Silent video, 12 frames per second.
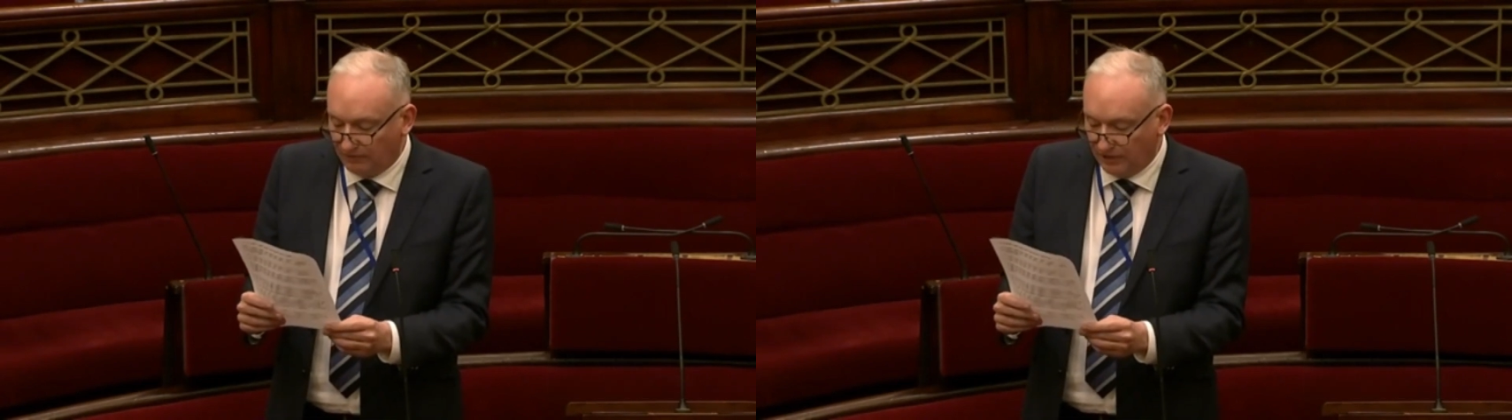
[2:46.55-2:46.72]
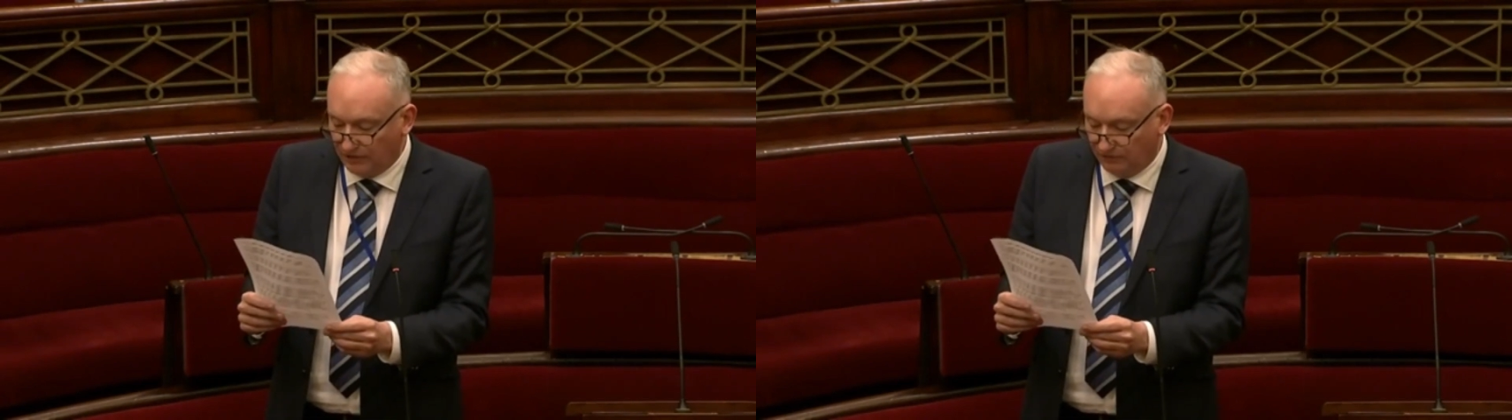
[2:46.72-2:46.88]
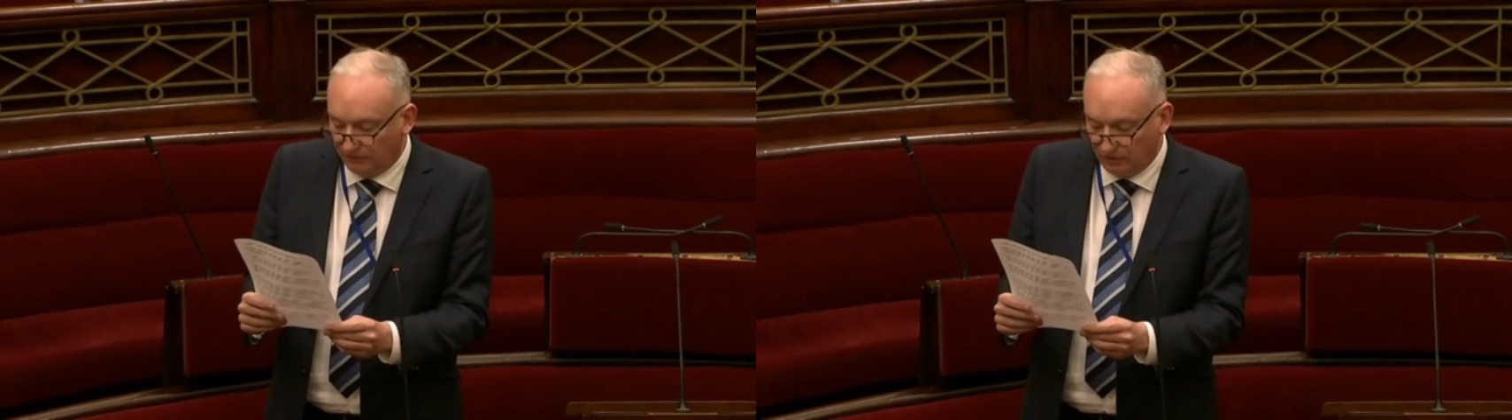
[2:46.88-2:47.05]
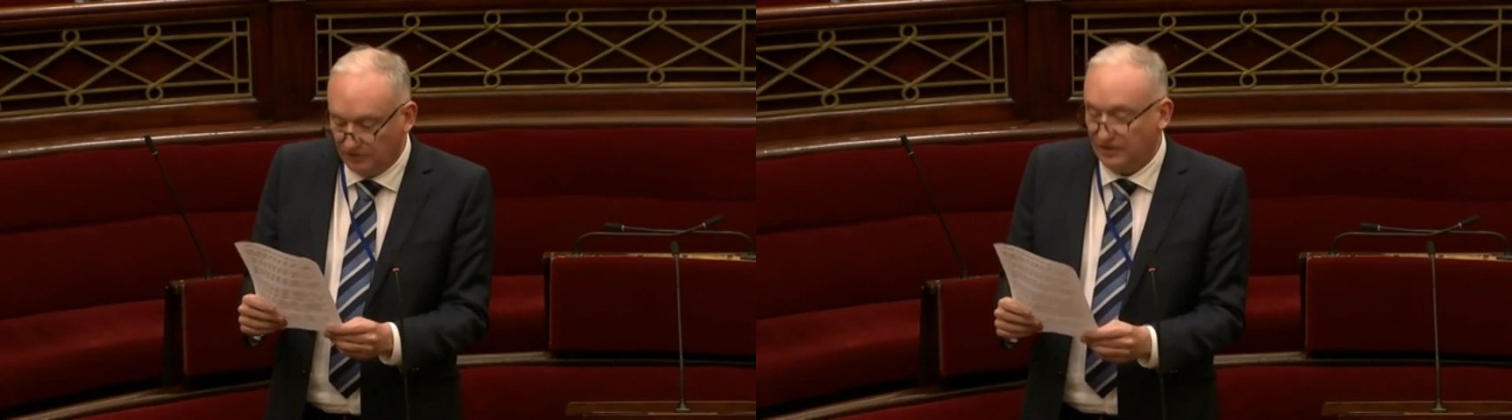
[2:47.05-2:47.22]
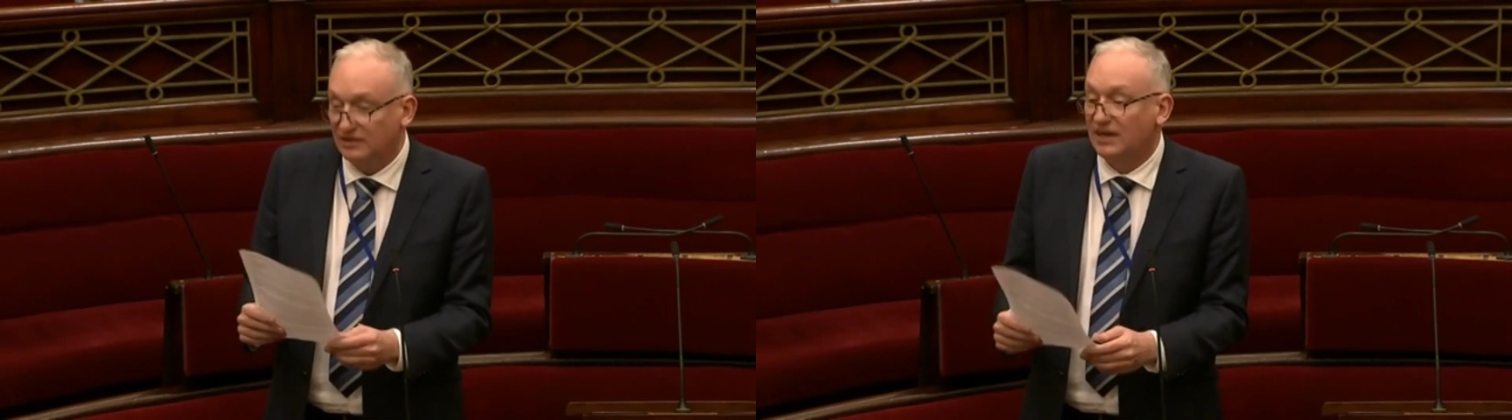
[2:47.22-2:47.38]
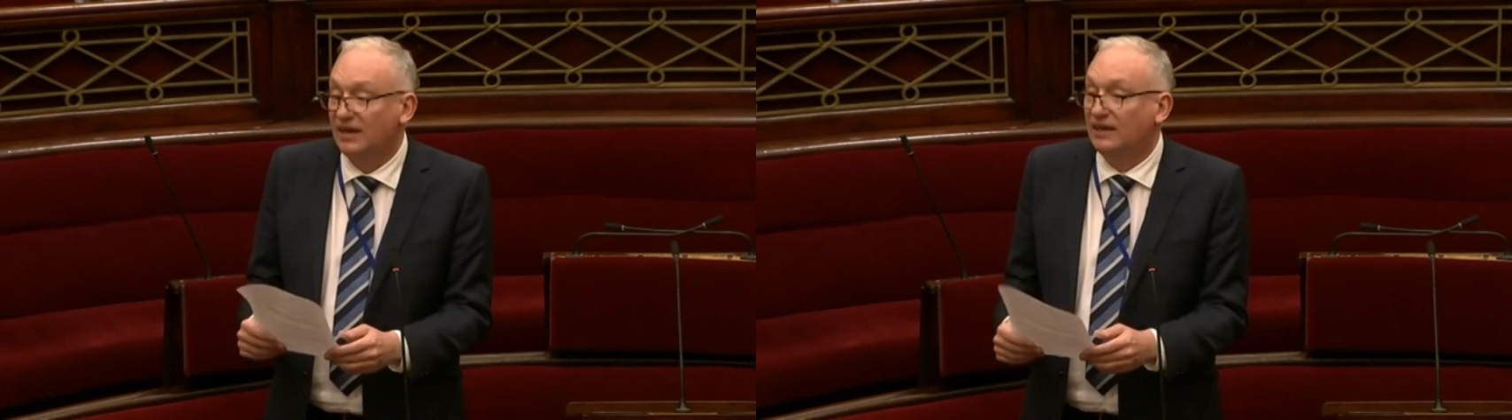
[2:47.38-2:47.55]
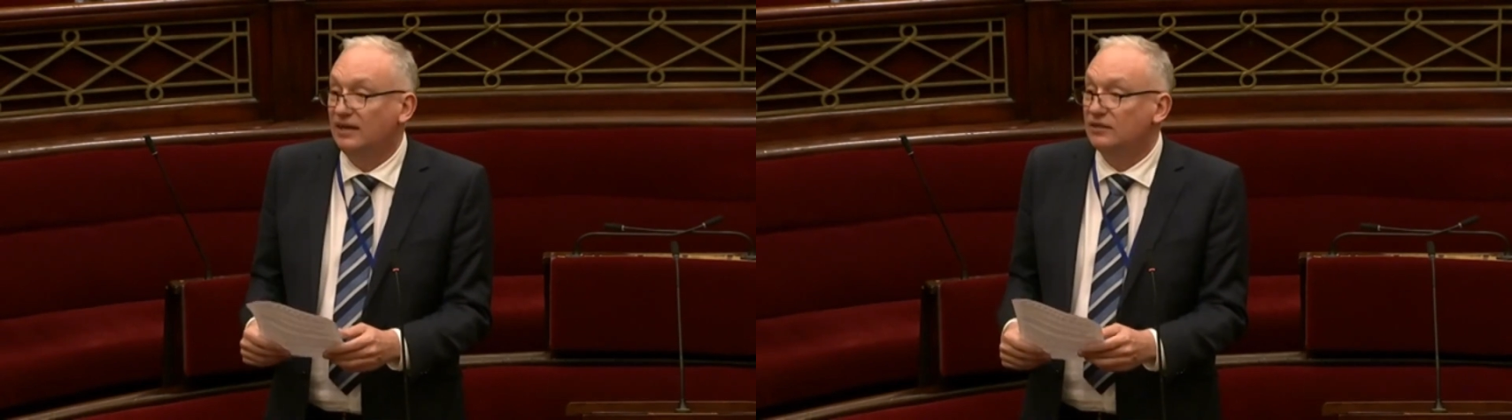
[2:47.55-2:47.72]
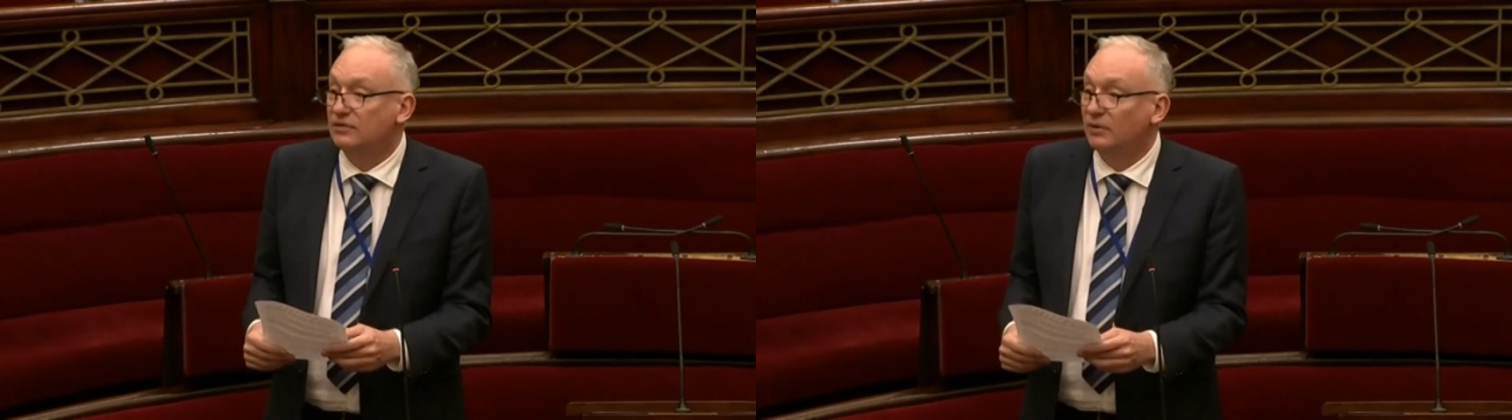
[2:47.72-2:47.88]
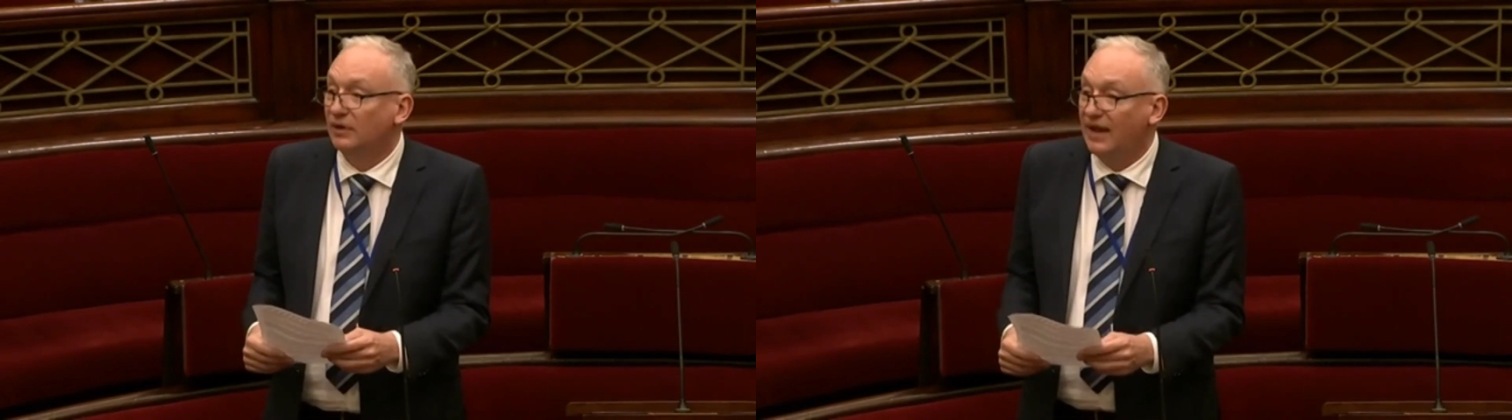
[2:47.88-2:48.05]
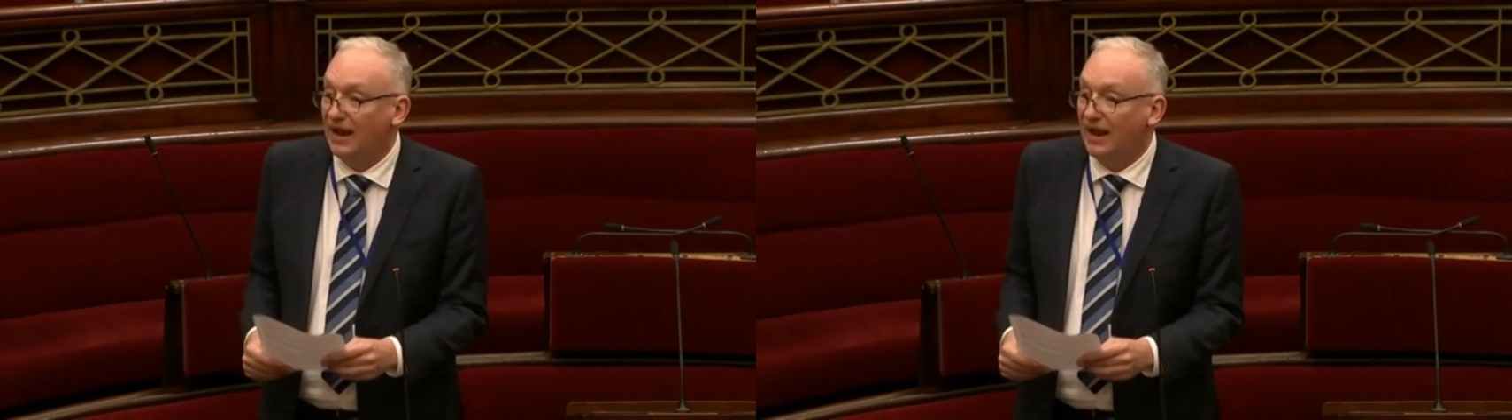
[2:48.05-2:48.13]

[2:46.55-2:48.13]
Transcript: range of views are taken into